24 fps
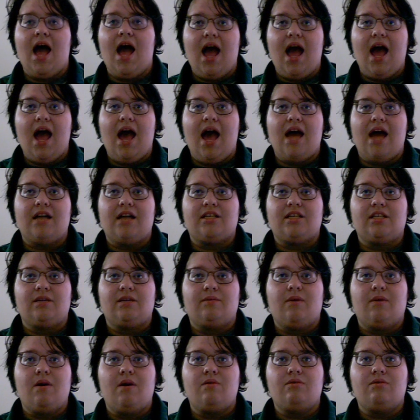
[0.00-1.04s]
Ashley
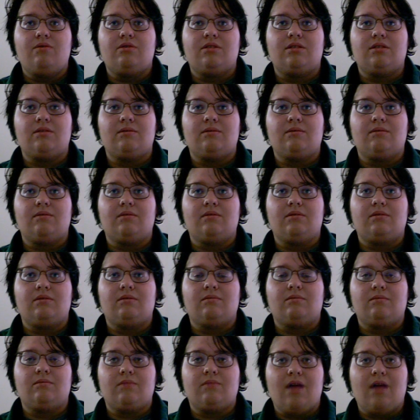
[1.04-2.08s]
Rose,
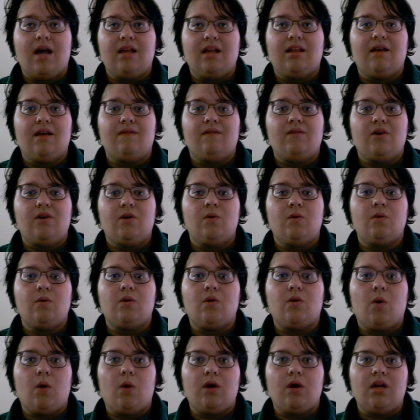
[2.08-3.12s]
I love you.
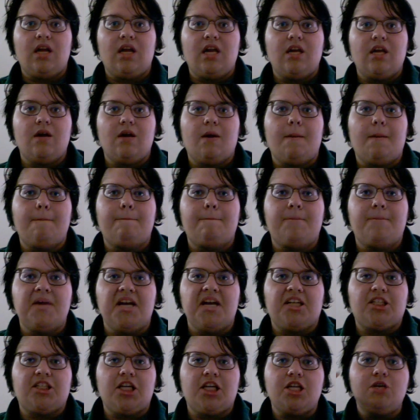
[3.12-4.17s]
Courtney, you're a
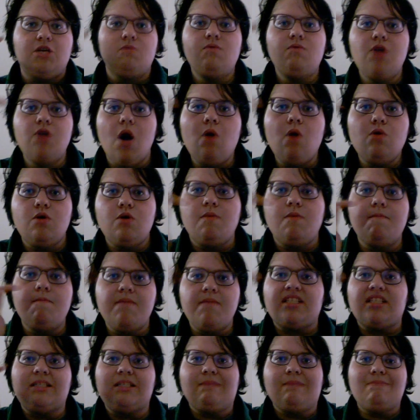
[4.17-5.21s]
bitch, and you know you
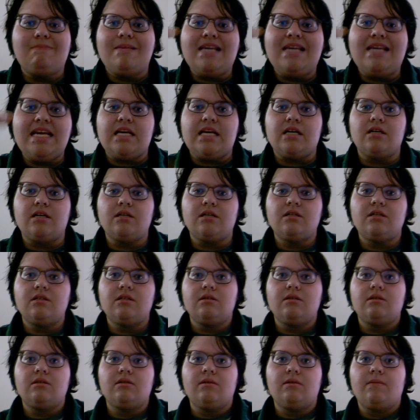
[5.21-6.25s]
miss me.
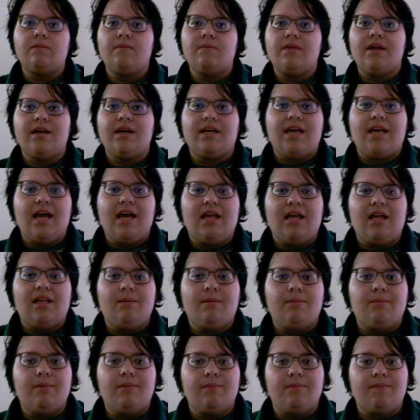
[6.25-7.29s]

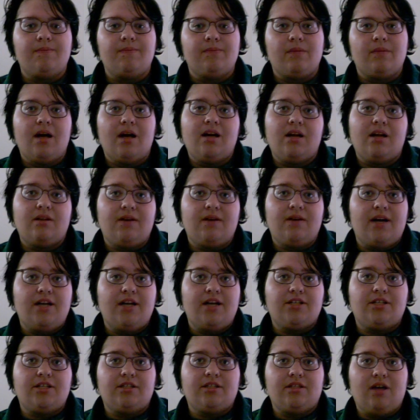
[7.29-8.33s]
Caleb, another
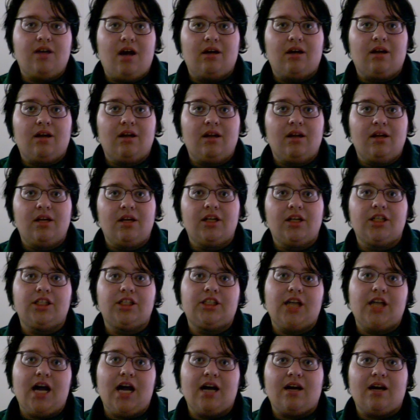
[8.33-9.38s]
Asian song.
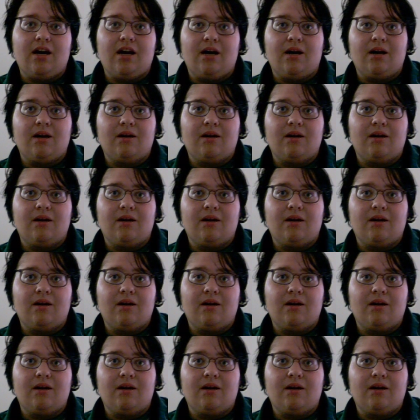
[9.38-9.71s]
Shocker.